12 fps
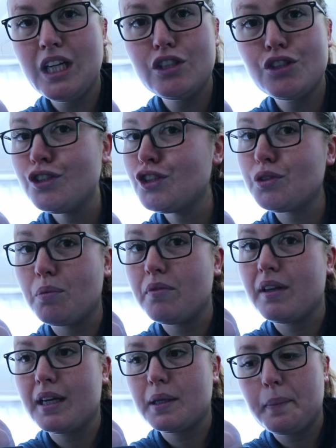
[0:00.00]
done
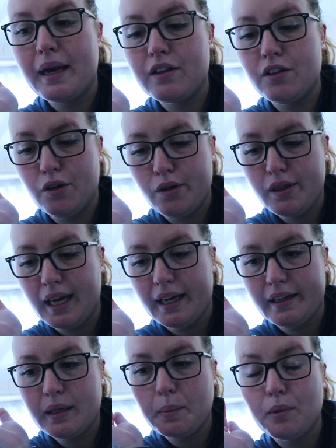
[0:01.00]
something better than
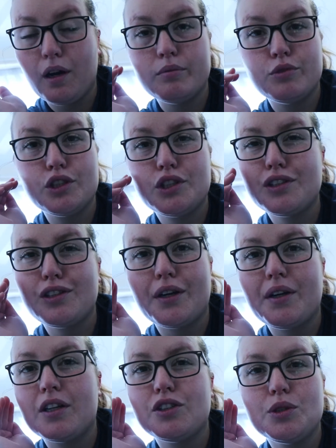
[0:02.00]
nothing, but I just
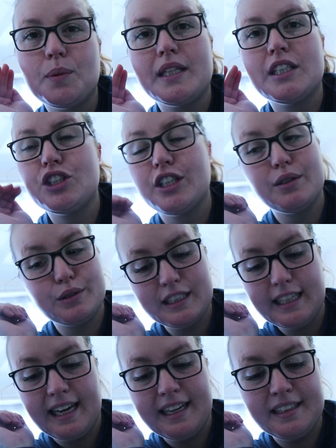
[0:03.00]
want to chill
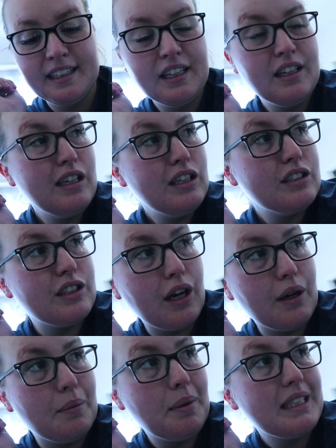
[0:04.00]
today. So
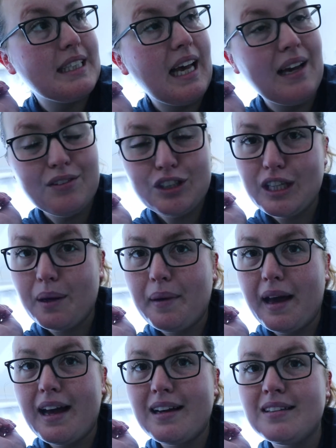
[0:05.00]
I'm about to have a
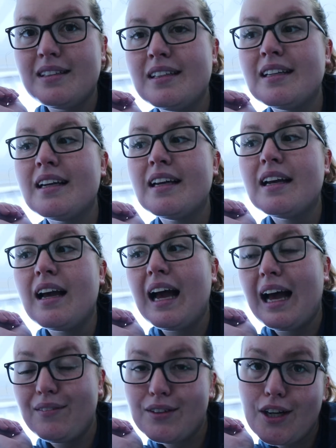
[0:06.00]
shower,
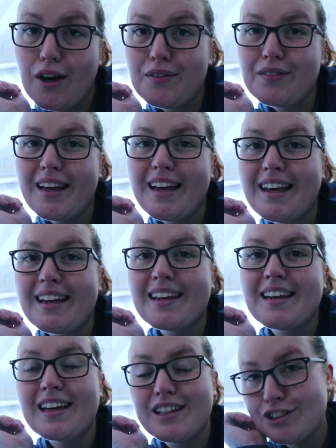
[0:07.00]
have a coffee
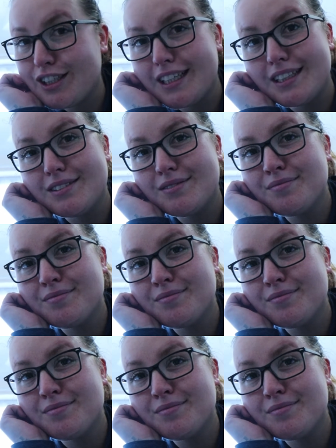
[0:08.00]
and chill.